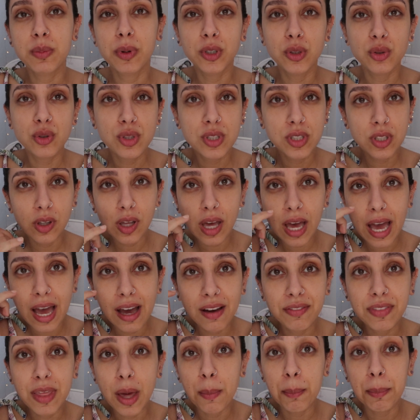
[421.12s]
but you still
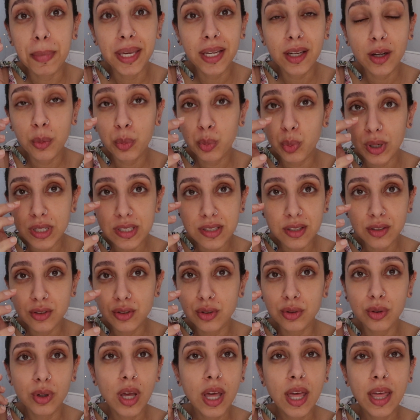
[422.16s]
have that makeup
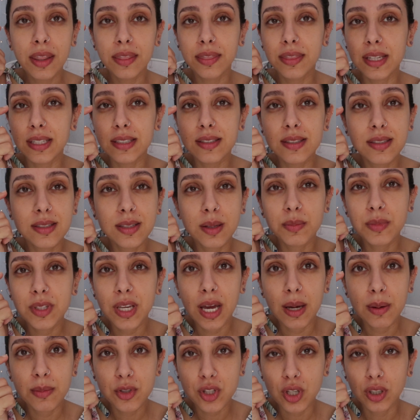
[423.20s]
residue that's
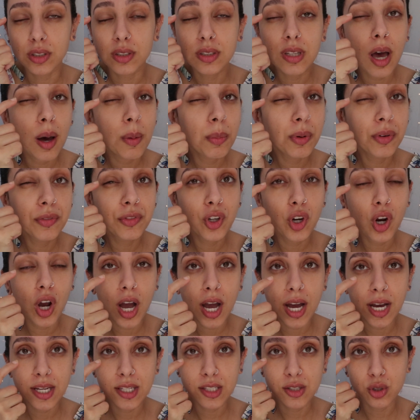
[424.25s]
sometimes on top of your
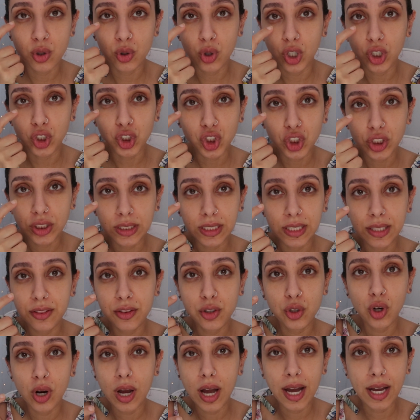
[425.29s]
eyes or underneath
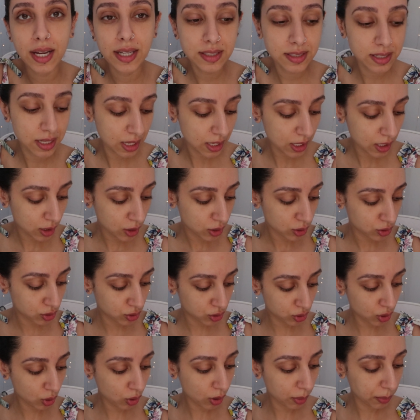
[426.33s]
your eyes.
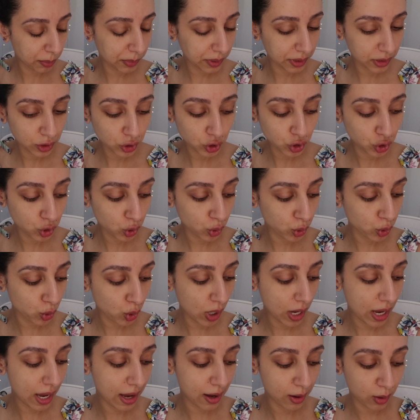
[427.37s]
So I'm gonna show you
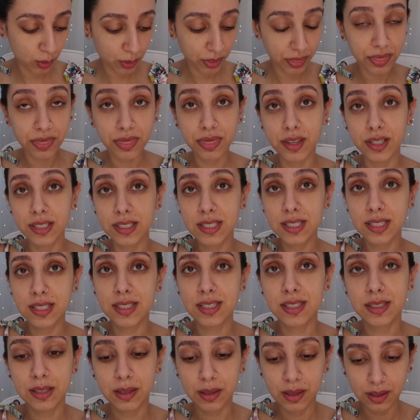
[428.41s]
how this
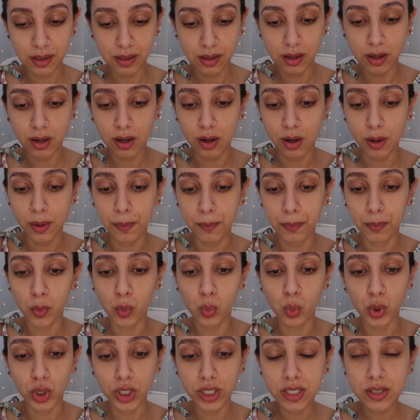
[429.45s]

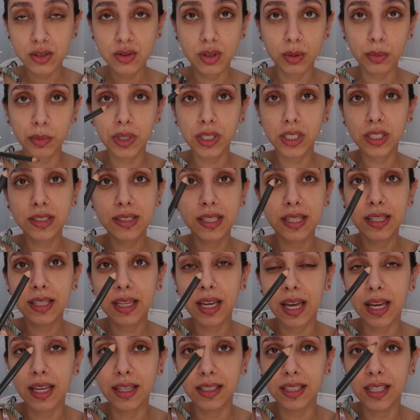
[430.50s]
works. So I'm gonna take
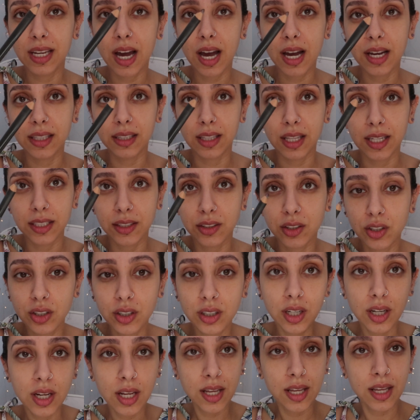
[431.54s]
any eyeliner.
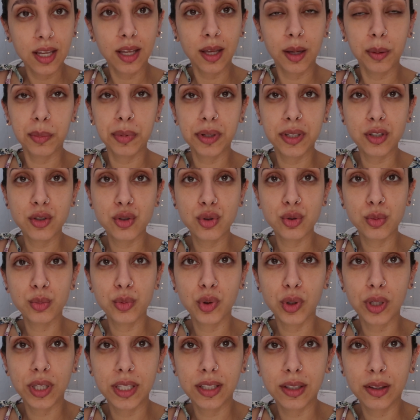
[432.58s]
I'm gonna zoom
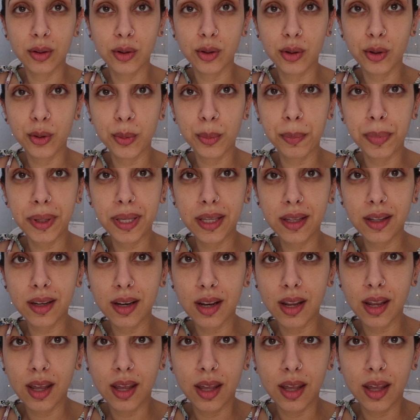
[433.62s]
you in a little bit,